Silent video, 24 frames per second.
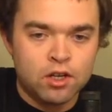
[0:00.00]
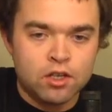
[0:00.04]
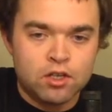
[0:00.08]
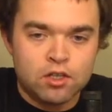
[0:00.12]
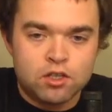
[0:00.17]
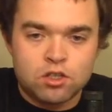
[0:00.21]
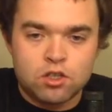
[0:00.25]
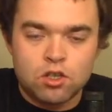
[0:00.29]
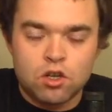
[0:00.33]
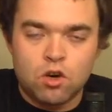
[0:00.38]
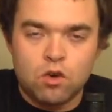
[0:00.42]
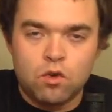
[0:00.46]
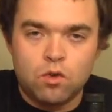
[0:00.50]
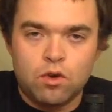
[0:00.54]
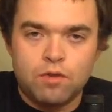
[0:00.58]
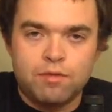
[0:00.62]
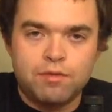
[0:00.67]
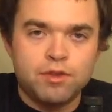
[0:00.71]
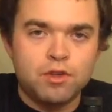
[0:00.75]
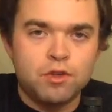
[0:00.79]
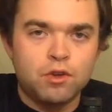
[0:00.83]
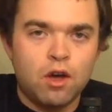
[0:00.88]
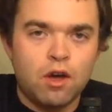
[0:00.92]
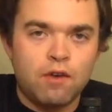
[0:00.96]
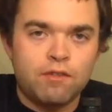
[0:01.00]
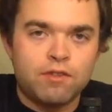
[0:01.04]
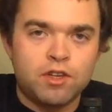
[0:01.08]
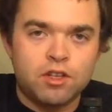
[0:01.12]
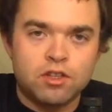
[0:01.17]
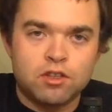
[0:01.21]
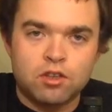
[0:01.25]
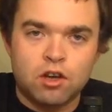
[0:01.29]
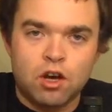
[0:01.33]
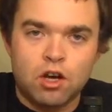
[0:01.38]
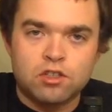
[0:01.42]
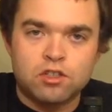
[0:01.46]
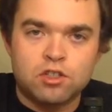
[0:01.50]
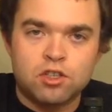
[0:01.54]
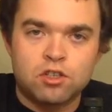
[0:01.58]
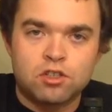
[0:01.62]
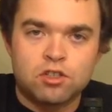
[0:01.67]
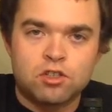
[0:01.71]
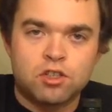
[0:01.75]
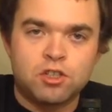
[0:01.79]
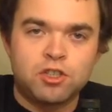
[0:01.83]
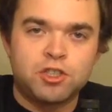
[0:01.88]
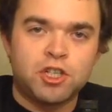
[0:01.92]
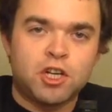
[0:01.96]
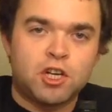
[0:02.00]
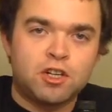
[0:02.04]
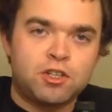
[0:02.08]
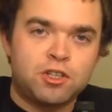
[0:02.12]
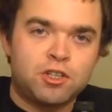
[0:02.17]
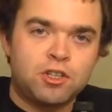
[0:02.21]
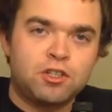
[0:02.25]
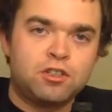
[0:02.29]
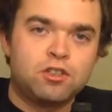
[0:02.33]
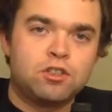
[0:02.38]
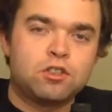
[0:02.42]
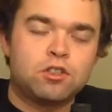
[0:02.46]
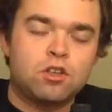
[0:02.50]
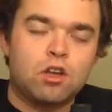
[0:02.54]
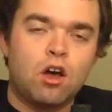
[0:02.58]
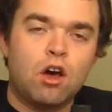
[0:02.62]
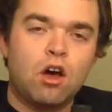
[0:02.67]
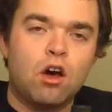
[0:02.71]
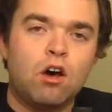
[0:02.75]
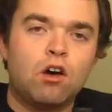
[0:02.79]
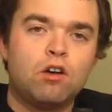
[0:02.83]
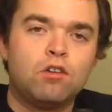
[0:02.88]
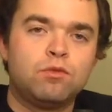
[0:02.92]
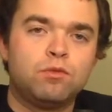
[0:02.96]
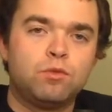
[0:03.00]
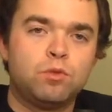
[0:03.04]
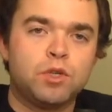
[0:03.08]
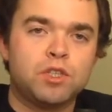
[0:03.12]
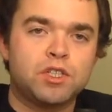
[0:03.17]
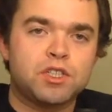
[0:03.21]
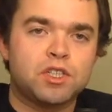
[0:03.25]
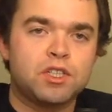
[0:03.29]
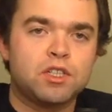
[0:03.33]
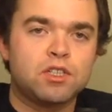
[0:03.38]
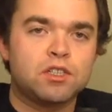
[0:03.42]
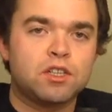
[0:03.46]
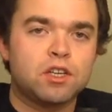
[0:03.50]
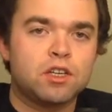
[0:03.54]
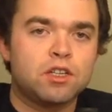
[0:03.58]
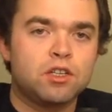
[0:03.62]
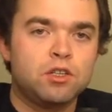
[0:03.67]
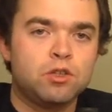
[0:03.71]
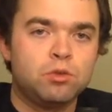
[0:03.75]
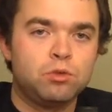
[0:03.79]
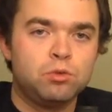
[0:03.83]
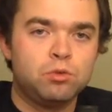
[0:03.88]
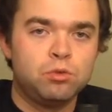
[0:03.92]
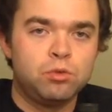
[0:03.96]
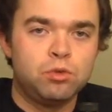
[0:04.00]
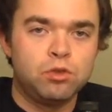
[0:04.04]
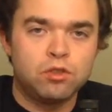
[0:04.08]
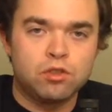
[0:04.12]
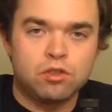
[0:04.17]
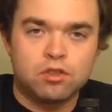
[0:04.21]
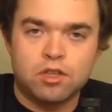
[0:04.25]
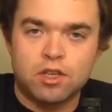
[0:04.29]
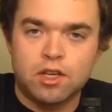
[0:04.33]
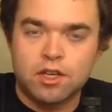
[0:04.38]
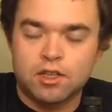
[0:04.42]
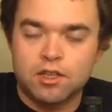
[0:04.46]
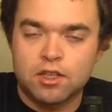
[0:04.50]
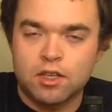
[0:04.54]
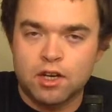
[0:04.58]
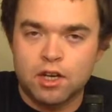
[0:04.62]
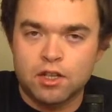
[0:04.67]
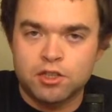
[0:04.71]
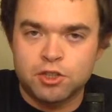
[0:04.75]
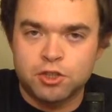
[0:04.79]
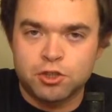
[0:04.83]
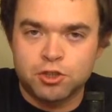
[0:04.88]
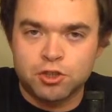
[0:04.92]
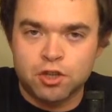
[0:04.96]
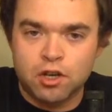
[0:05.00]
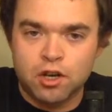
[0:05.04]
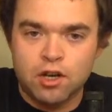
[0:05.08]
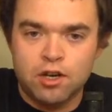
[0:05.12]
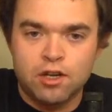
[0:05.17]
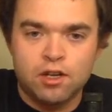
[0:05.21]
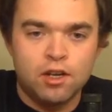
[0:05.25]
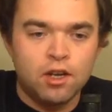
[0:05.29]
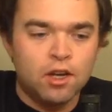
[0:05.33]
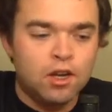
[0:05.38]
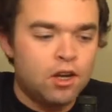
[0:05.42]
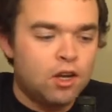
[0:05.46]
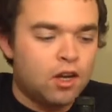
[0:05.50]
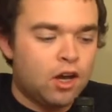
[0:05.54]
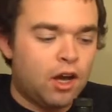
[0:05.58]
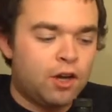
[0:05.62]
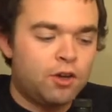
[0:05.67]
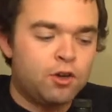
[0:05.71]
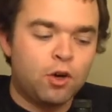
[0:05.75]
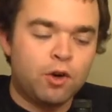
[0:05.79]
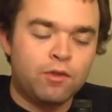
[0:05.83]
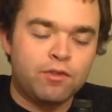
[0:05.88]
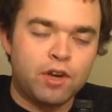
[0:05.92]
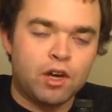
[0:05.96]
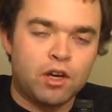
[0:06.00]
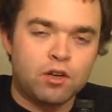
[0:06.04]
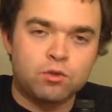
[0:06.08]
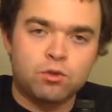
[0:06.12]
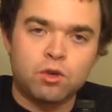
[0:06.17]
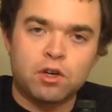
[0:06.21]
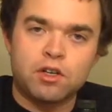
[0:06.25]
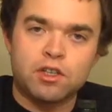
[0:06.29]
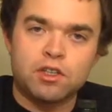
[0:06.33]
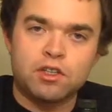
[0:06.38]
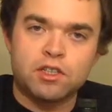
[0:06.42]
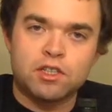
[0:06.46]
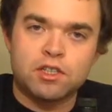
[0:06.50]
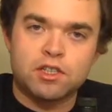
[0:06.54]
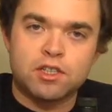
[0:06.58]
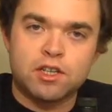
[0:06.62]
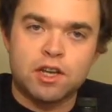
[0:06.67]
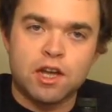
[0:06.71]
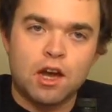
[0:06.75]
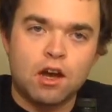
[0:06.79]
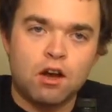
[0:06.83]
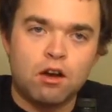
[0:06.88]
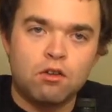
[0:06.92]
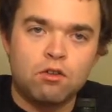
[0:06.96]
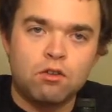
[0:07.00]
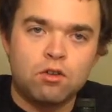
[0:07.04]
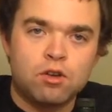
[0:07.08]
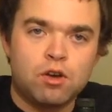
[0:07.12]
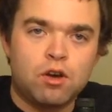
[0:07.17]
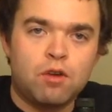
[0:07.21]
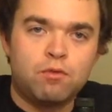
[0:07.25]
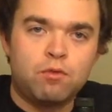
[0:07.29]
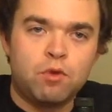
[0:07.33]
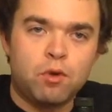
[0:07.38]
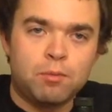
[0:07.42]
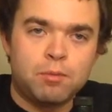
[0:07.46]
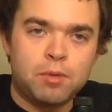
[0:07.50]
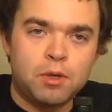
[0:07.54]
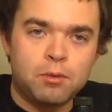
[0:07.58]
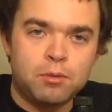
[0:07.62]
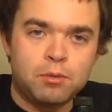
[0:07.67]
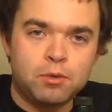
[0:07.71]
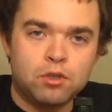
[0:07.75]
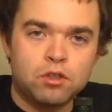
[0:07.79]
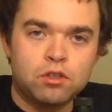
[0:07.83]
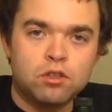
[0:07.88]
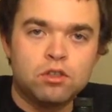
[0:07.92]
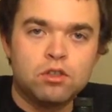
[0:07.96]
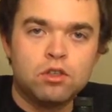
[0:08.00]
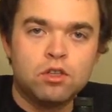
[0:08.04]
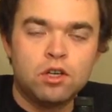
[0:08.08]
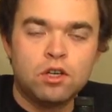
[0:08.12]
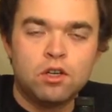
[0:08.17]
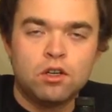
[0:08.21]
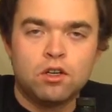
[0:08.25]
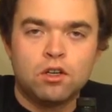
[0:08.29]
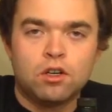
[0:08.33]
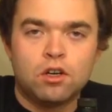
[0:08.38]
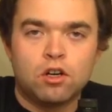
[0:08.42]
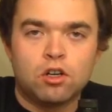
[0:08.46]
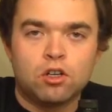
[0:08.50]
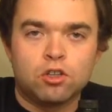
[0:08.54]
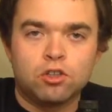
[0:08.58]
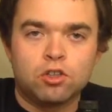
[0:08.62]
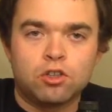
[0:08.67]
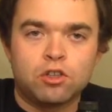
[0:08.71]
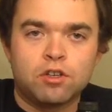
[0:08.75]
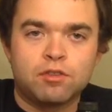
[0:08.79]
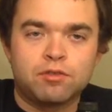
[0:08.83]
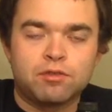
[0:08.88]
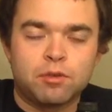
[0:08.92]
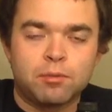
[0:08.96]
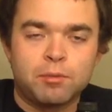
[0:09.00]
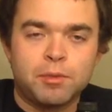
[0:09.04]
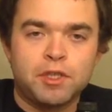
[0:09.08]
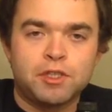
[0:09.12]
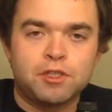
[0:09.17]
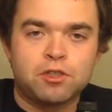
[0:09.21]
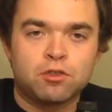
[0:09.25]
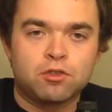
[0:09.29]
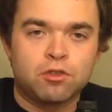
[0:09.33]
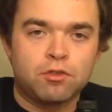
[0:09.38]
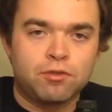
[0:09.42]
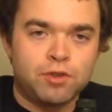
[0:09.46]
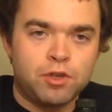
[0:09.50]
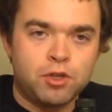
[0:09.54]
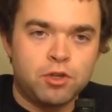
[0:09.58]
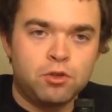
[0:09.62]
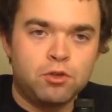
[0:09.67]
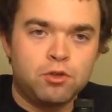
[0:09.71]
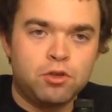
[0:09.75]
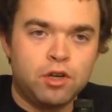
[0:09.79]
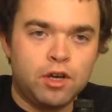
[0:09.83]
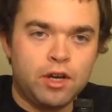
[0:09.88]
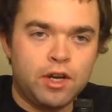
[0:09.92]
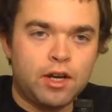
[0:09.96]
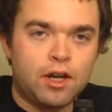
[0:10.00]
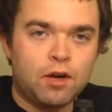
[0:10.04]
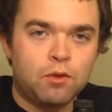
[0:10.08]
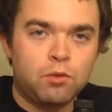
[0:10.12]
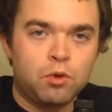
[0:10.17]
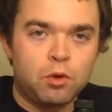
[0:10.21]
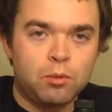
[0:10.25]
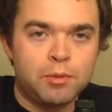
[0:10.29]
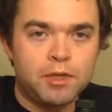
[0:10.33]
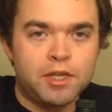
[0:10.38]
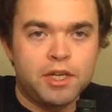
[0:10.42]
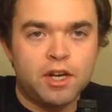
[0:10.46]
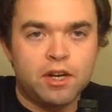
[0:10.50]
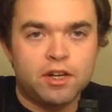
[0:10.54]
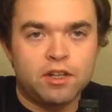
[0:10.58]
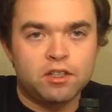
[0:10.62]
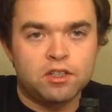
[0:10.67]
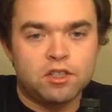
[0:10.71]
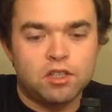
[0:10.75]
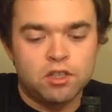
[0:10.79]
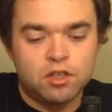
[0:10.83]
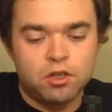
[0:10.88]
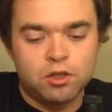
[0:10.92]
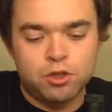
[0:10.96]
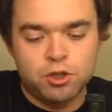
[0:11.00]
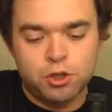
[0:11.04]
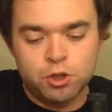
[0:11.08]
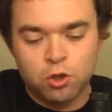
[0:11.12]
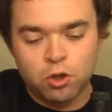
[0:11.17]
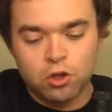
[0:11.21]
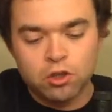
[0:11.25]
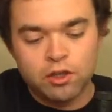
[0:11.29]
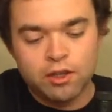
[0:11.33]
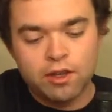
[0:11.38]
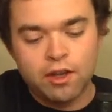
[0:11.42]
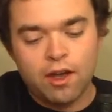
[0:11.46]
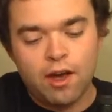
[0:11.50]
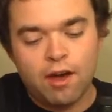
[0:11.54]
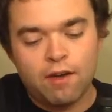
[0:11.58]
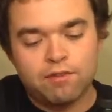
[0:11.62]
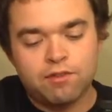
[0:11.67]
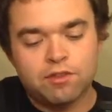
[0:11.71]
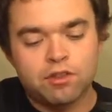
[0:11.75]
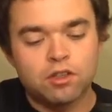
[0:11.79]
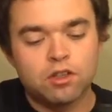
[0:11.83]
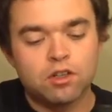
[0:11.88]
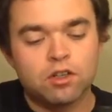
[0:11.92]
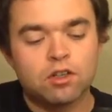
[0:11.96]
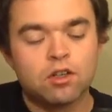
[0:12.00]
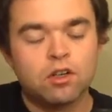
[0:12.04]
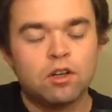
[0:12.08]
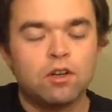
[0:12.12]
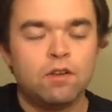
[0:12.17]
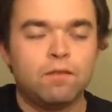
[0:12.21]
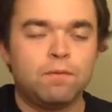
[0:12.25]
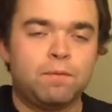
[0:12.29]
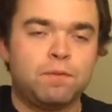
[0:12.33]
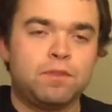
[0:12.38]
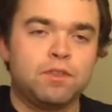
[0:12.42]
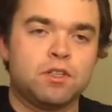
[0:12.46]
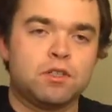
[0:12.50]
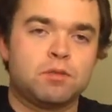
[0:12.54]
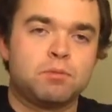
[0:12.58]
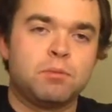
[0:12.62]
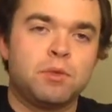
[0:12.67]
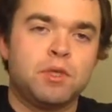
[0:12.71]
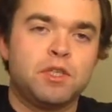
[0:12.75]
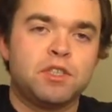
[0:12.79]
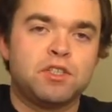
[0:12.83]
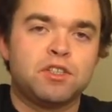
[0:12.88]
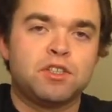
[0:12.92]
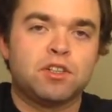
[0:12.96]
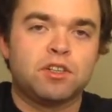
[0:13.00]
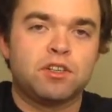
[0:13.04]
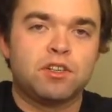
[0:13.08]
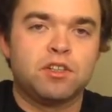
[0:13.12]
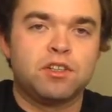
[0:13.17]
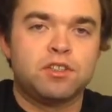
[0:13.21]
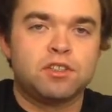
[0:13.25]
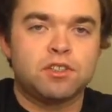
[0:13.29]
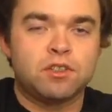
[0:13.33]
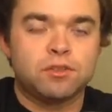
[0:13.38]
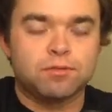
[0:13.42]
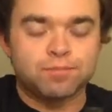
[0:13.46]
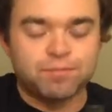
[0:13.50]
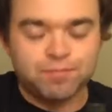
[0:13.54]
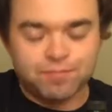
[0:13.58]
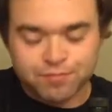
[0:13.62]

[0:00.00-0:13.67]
So if you have any thoughts or suggestions of whiskeys that you think that I should try, I know I've got a running list now of what people are looking for me to review, and I will be getting to those shortly after this mini-series